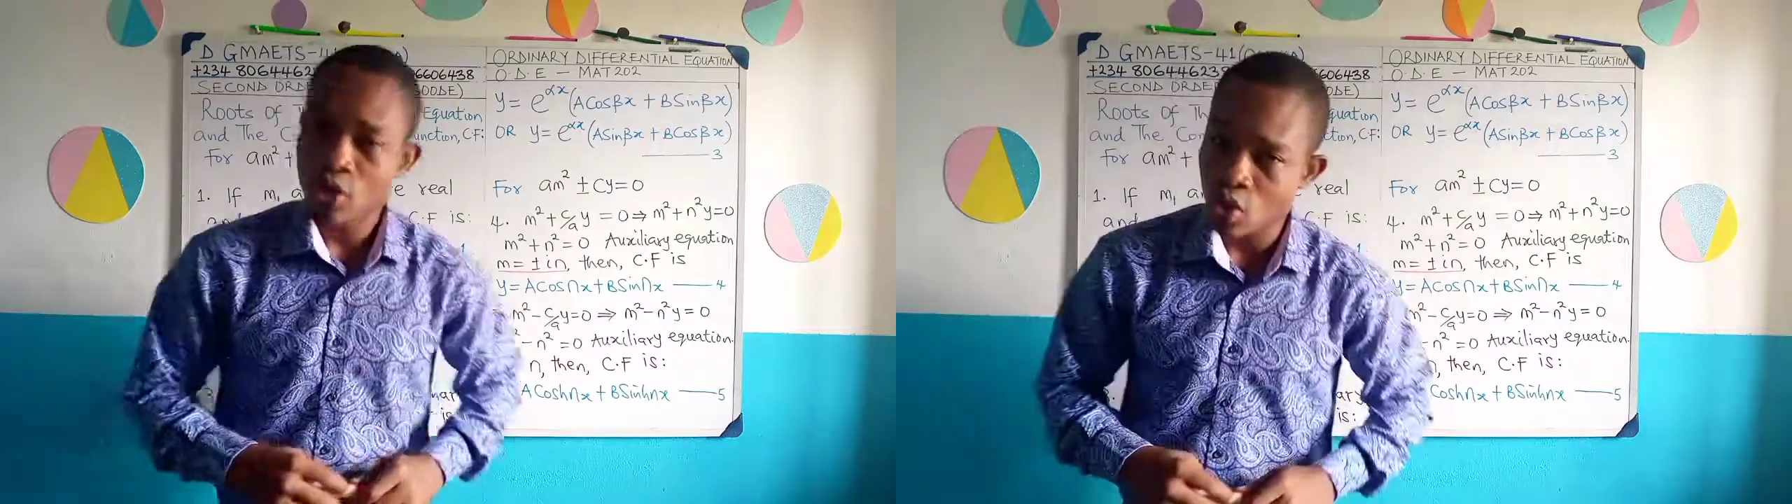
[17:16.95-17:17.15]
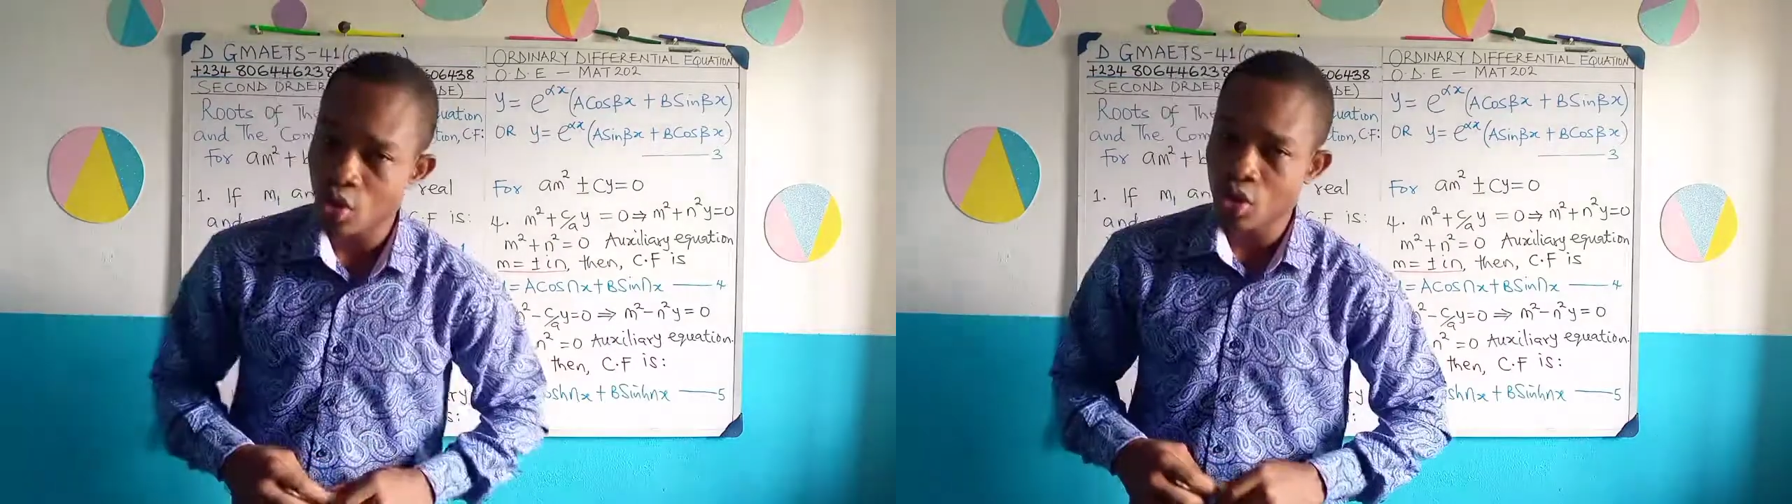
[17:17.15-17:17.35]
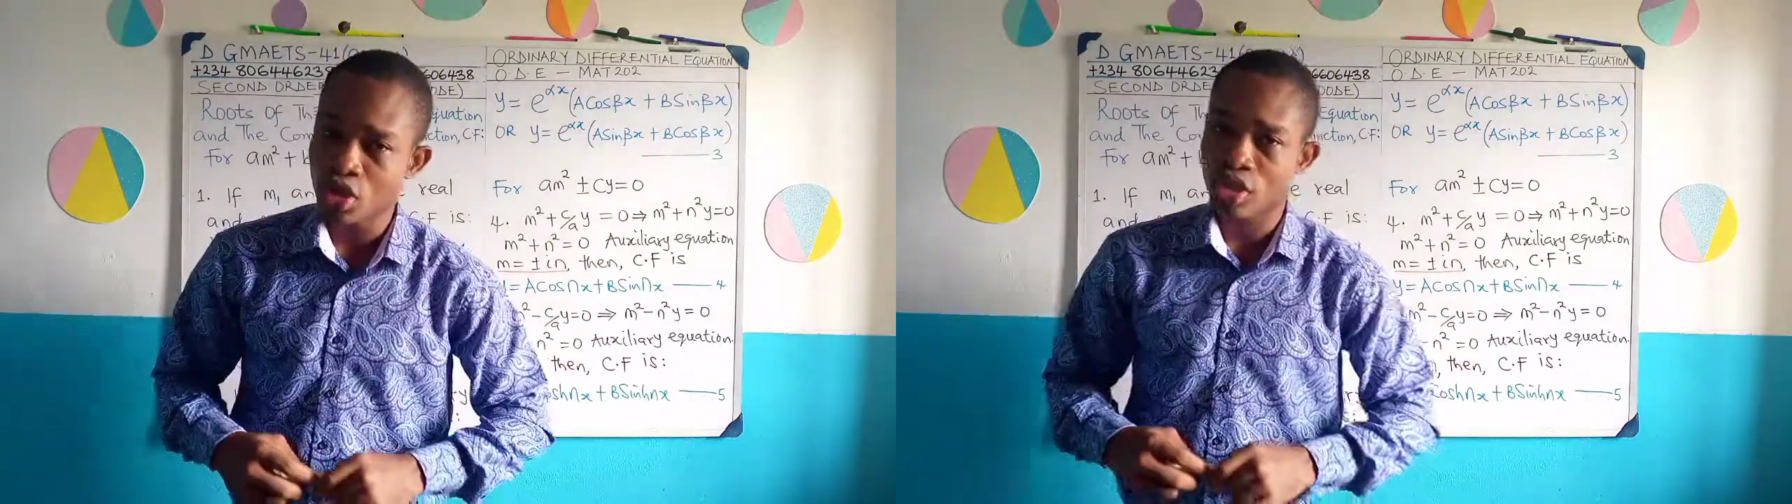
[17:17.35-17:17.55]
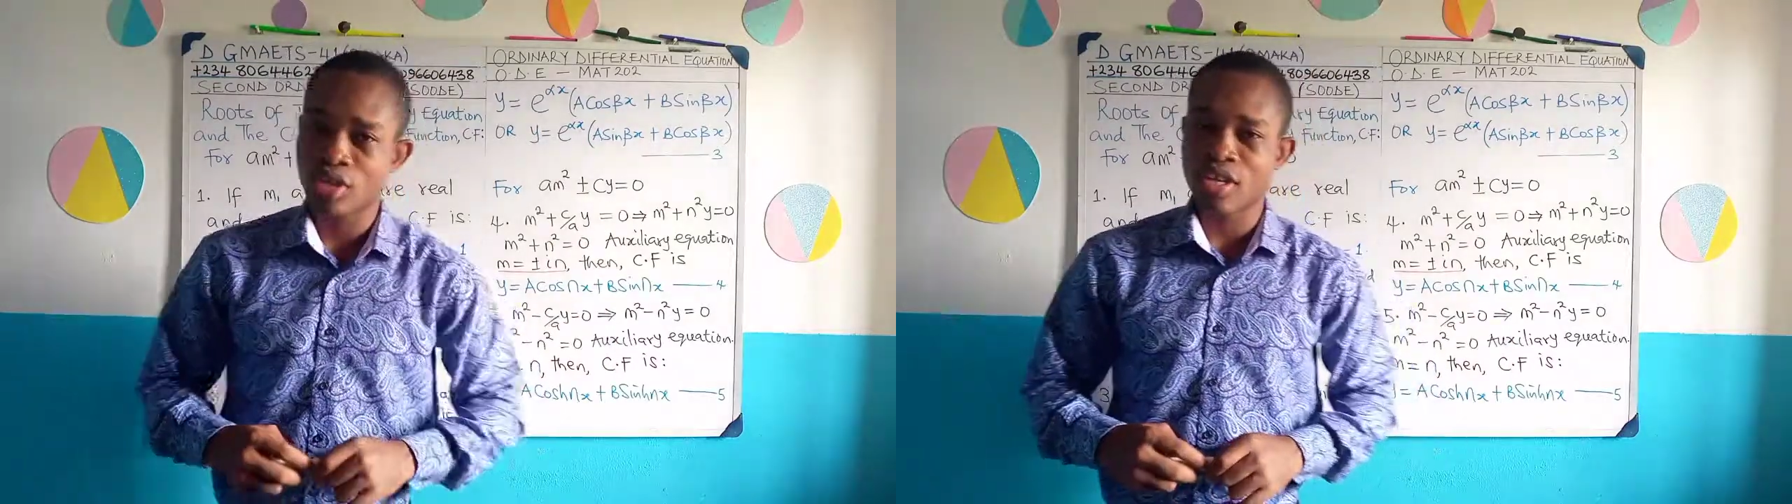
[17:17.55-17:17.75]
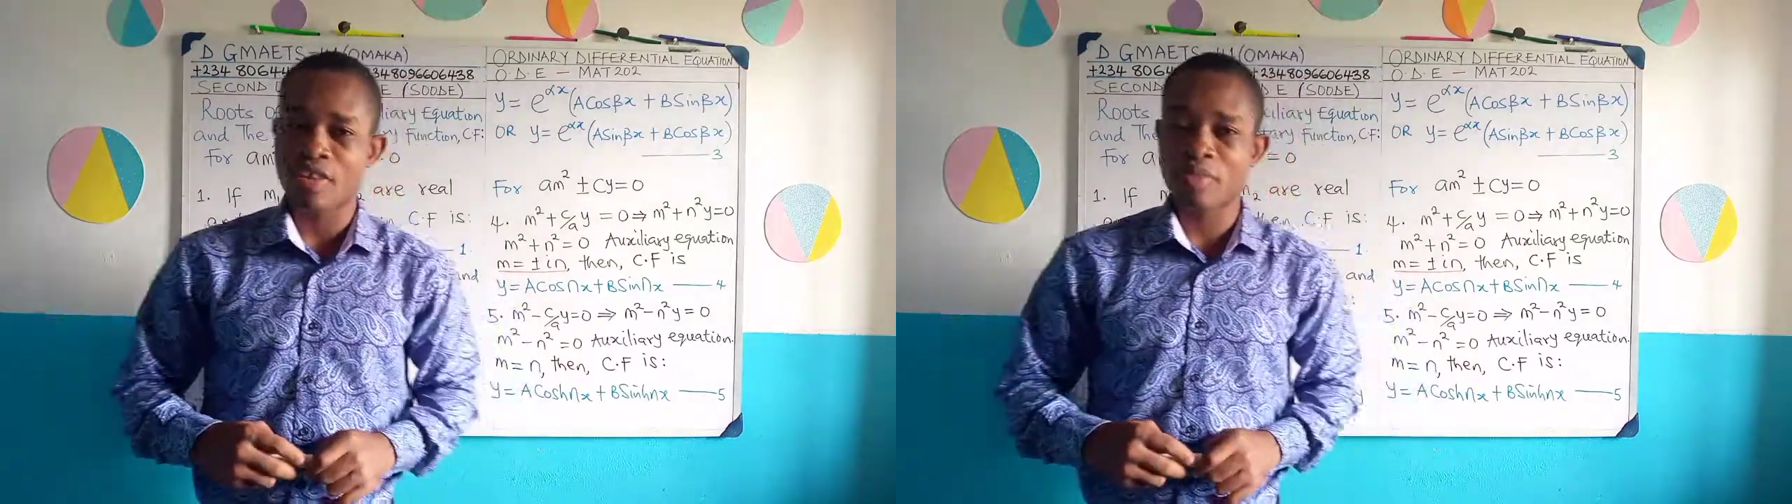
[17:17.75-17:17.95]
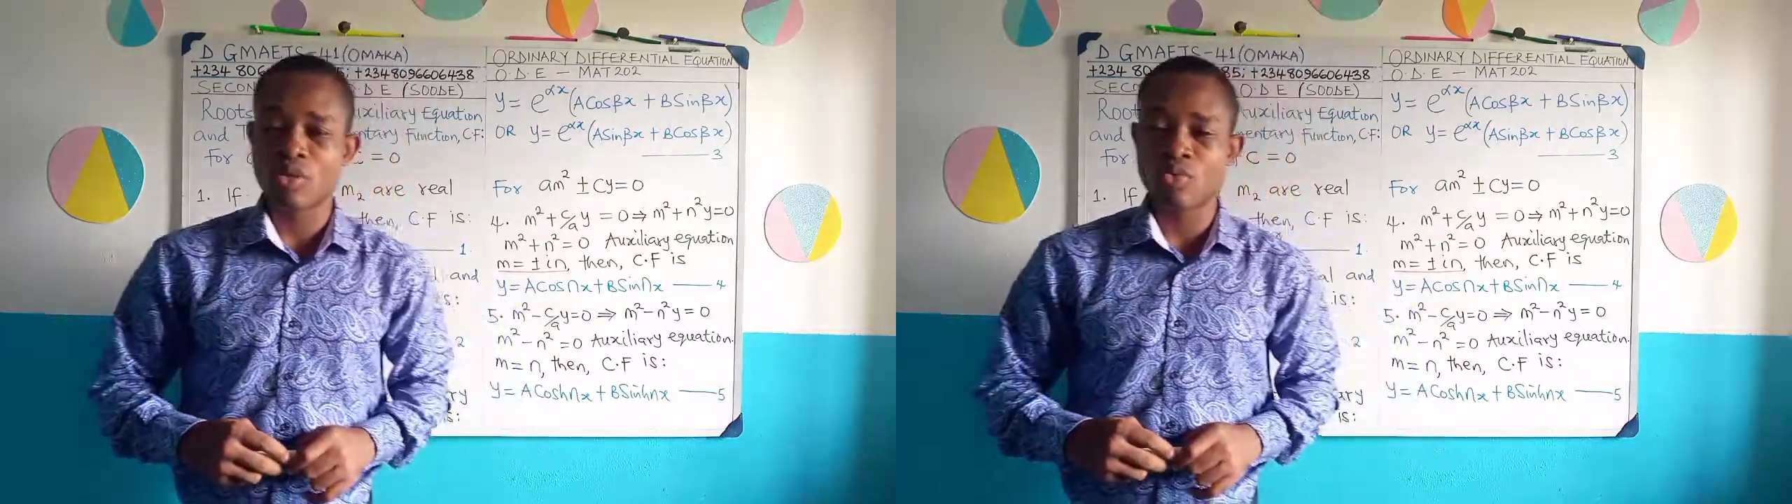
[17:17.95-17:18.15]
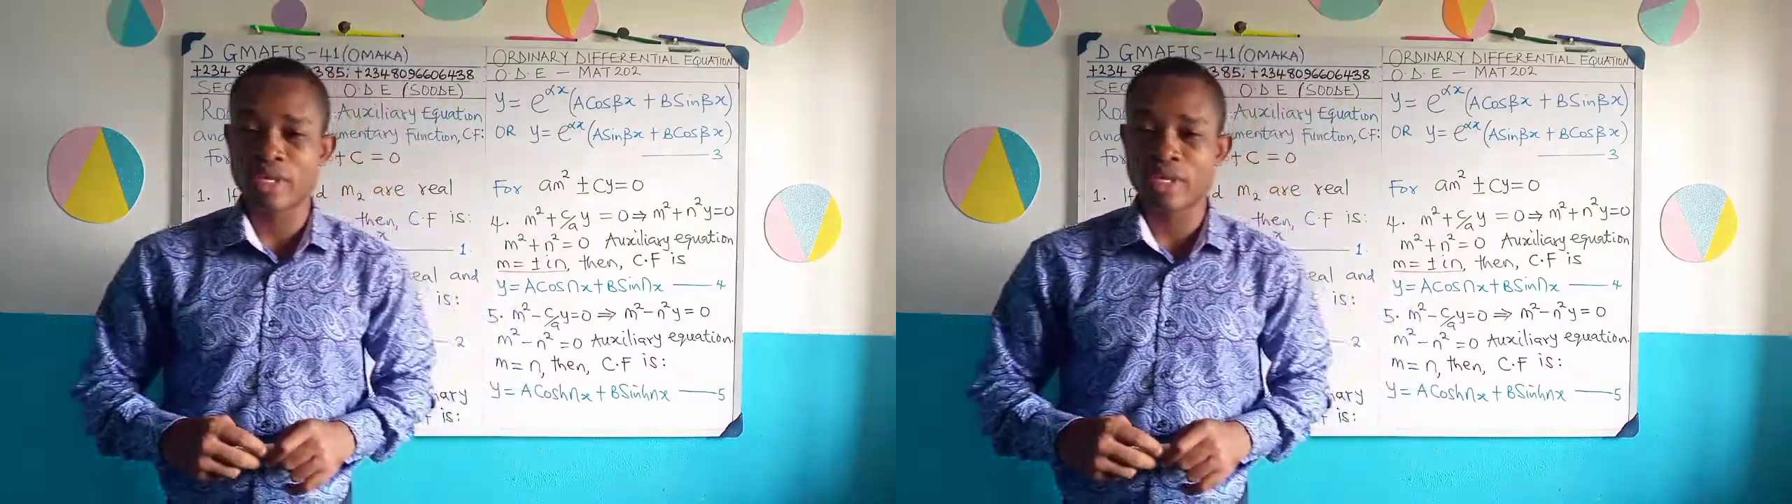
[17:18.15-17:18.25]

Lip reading: solution that have been